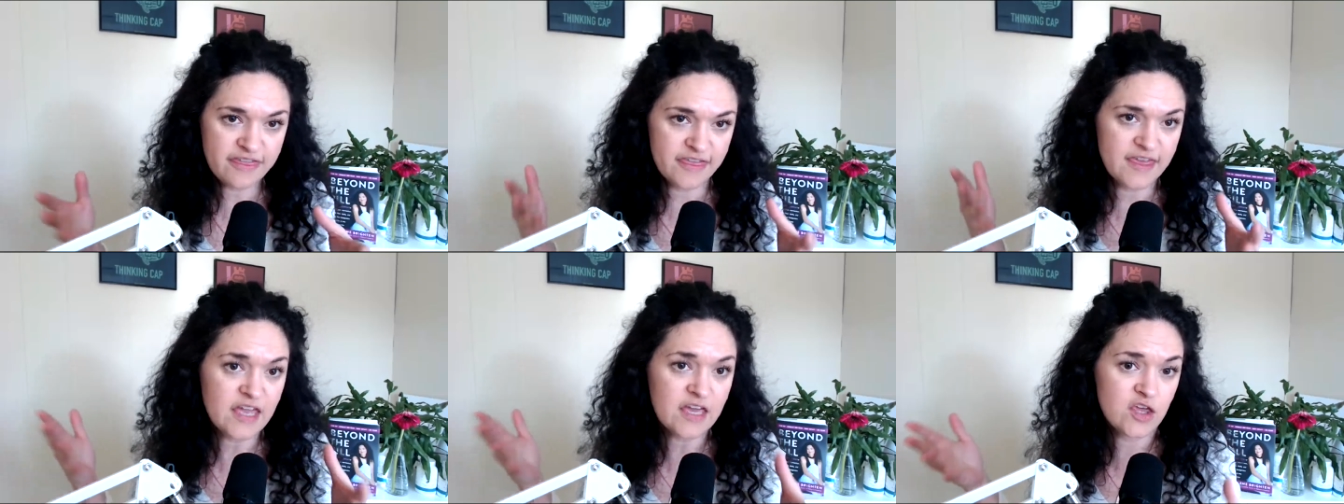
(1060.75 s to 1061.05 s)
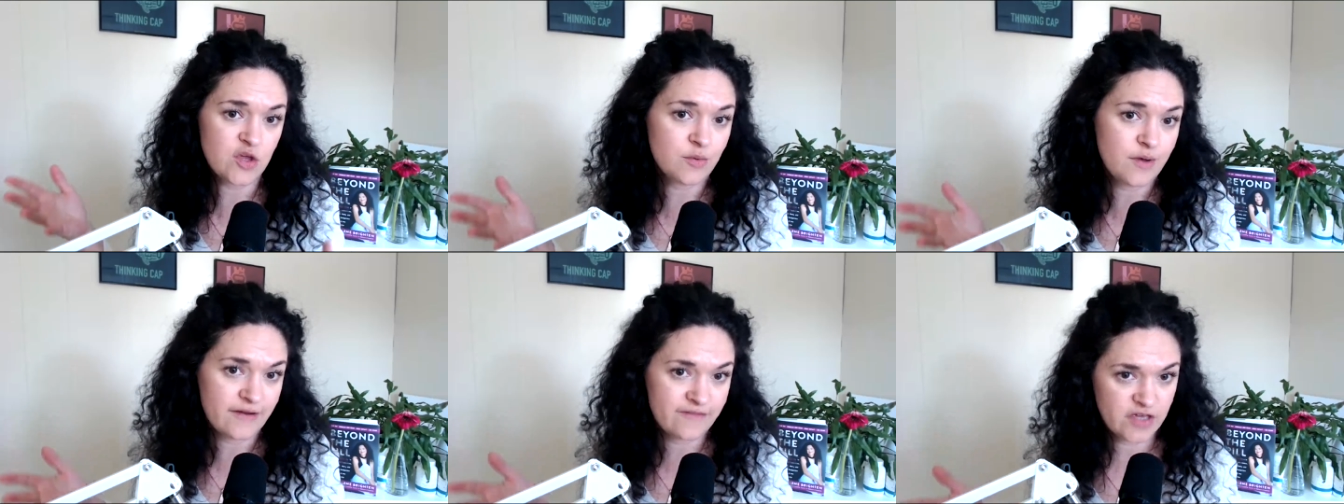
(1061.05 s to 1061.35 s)

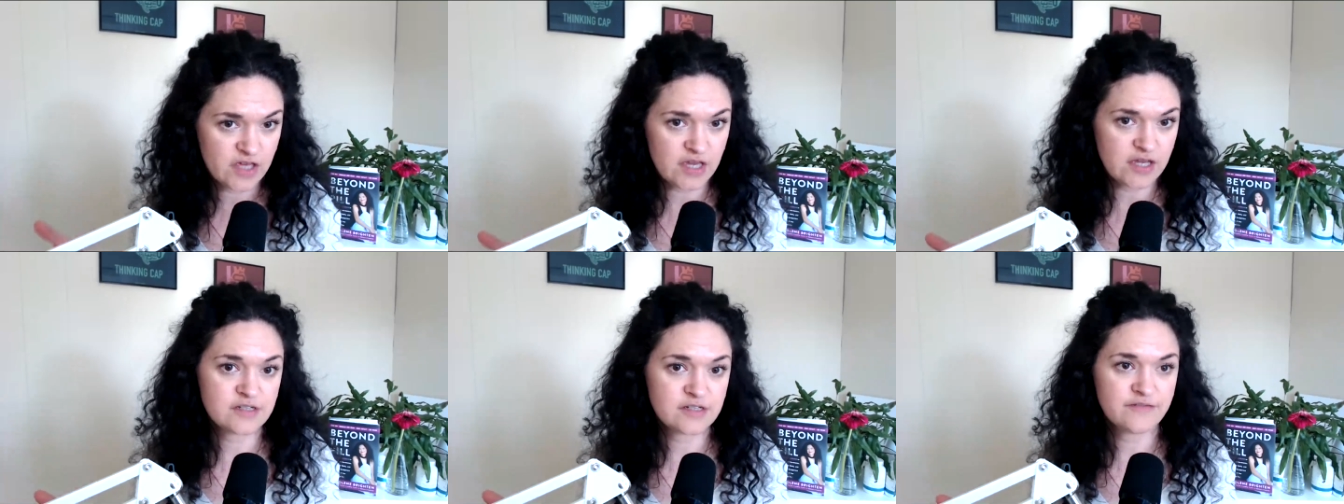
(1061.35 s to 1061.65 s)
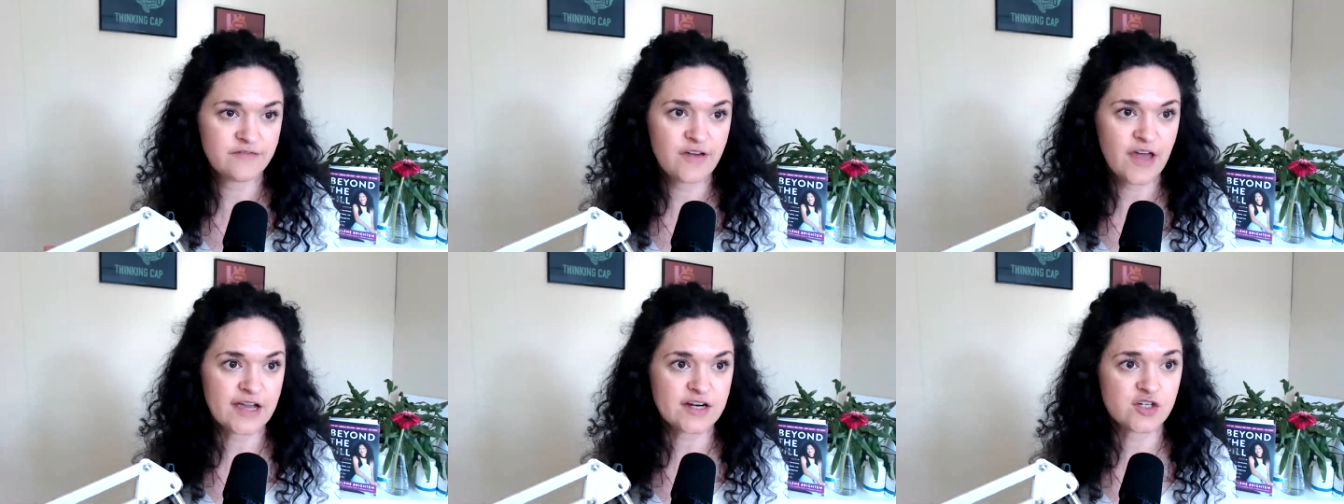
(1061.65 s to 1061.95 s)
think you have a yeast
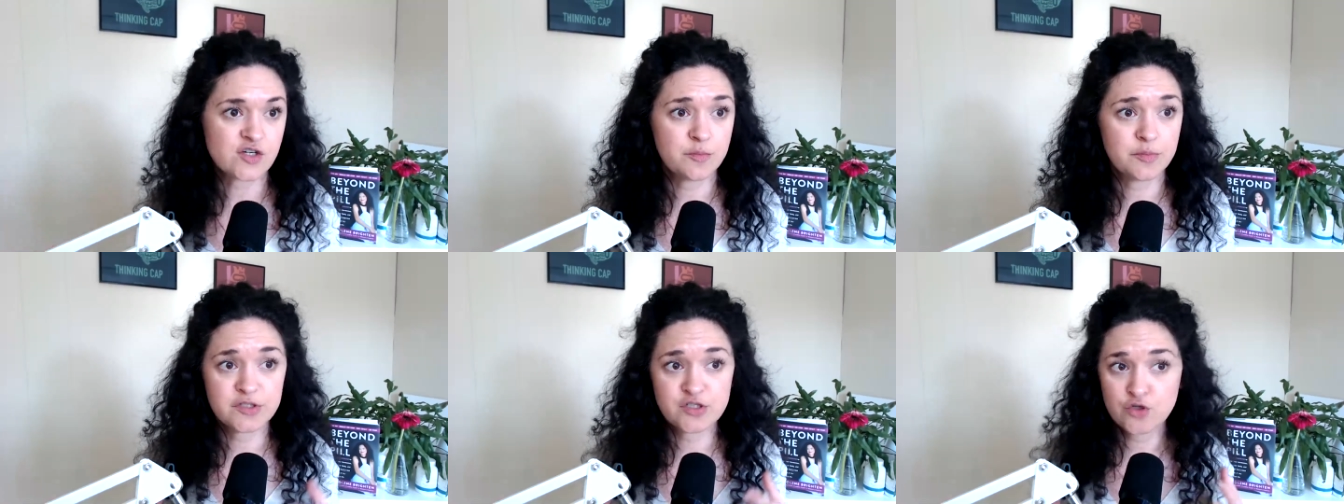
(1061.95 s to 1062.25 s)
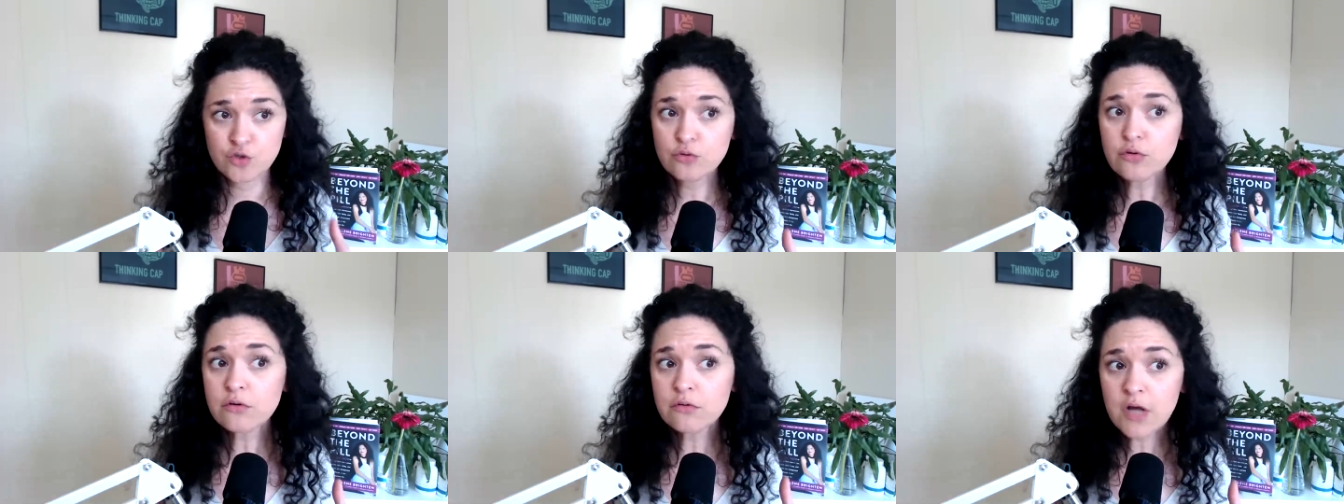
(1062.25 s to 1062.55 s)
infection,
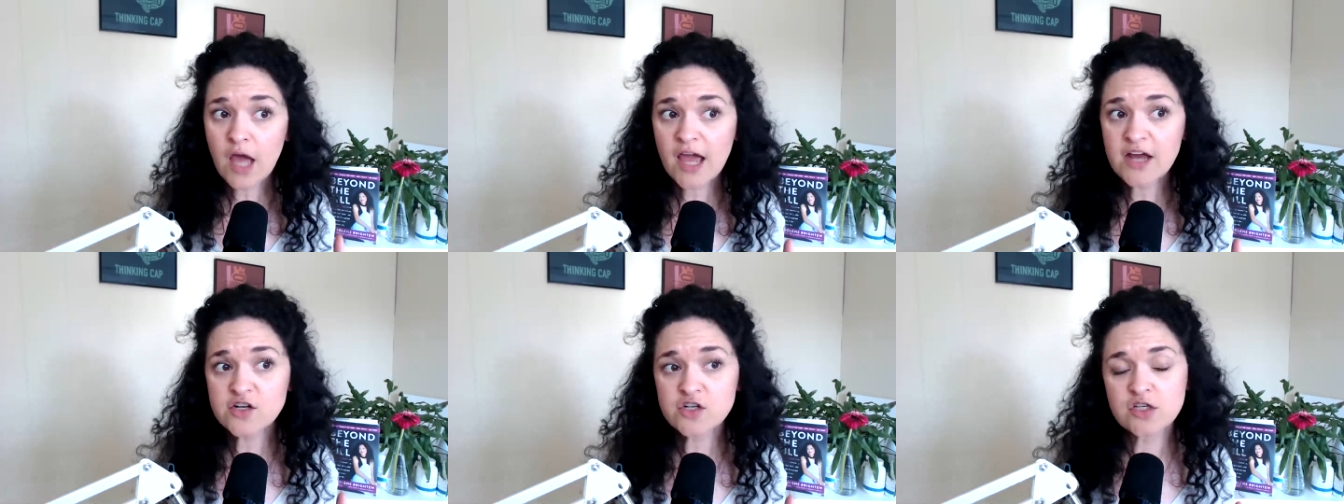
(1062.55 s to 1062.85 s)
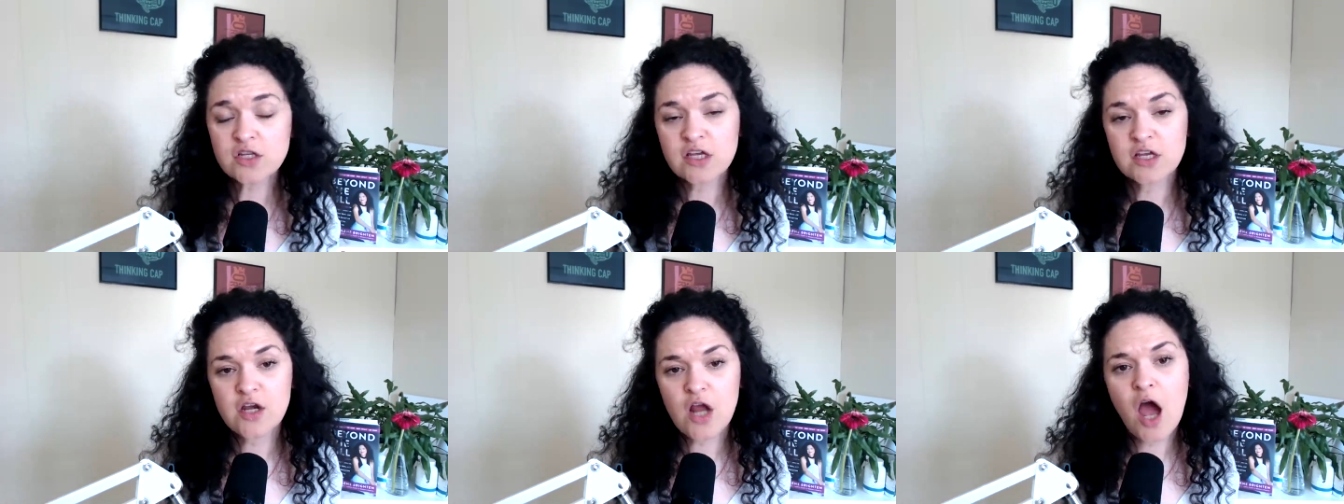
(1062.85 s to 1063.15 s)
but you don't
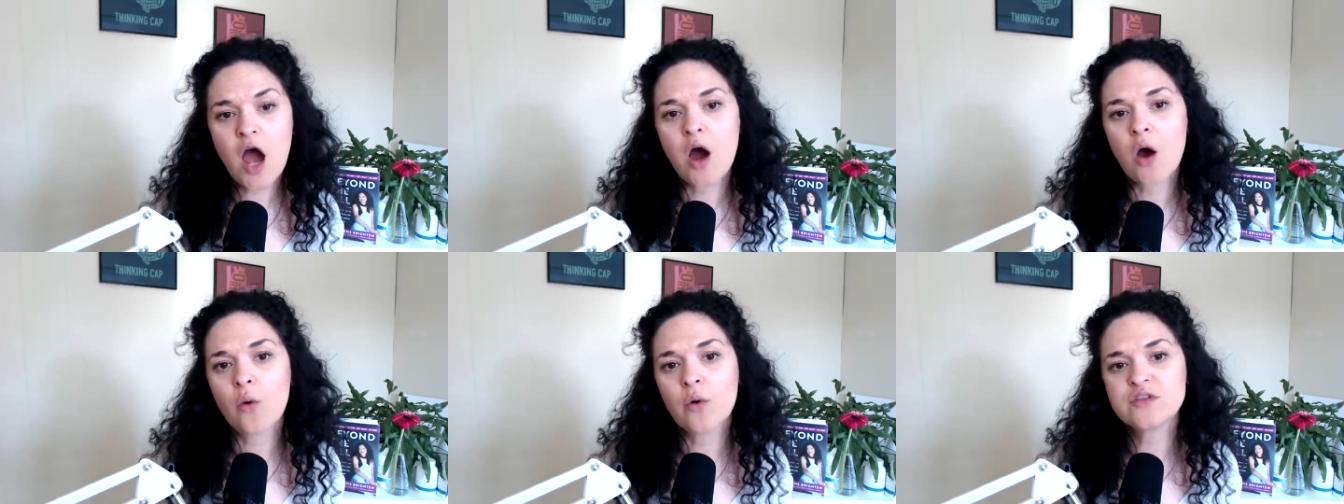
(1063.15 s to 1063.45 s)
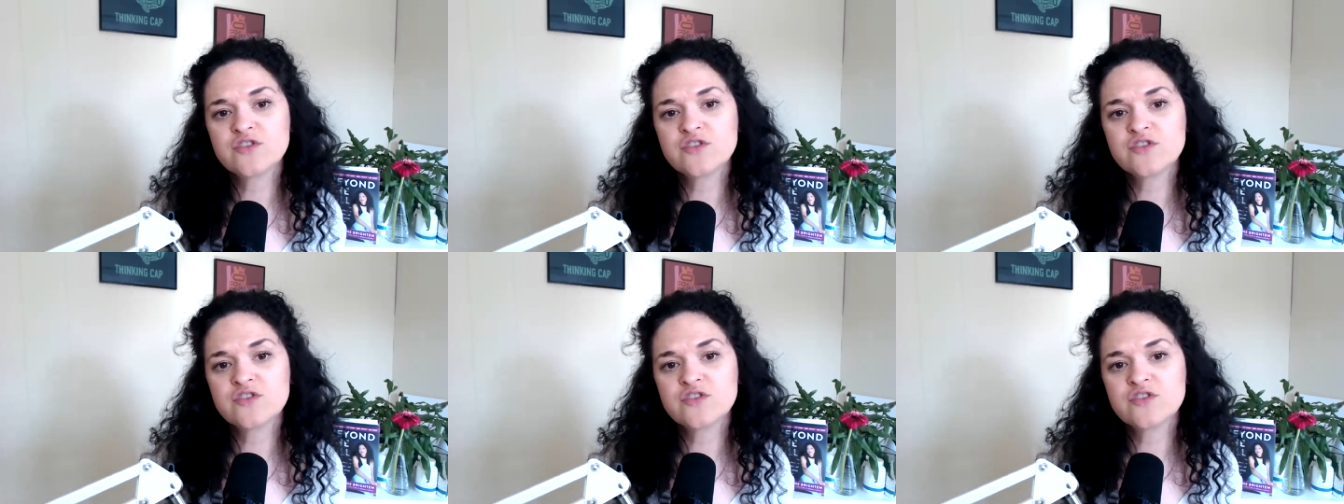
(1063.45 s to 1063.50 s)
actually know.